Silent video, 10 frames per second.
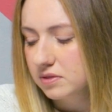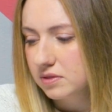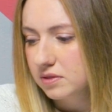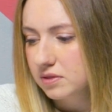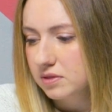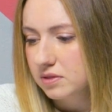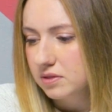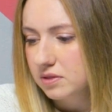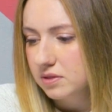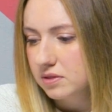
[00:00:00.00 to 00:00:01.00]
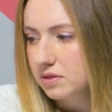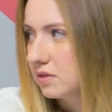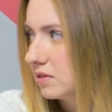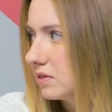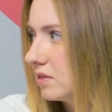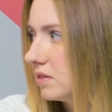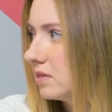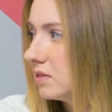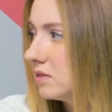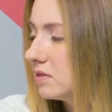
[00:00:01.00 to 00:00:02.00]

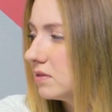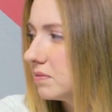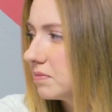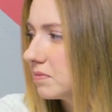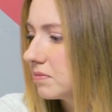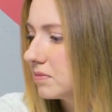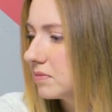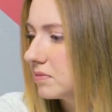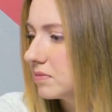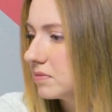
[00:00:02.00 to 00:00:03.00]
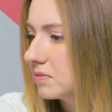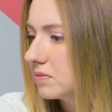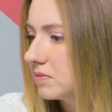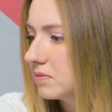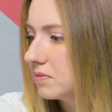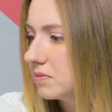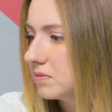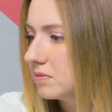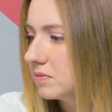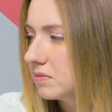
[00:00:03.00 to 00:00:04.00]

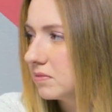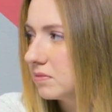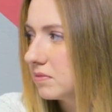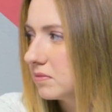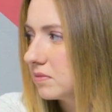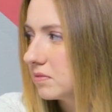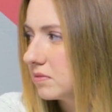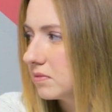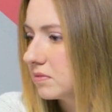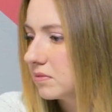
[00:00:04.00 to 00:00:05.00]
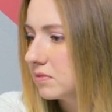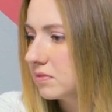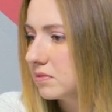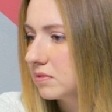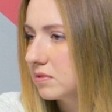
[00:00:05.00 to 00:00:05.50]
No words are spoken by the person on screen.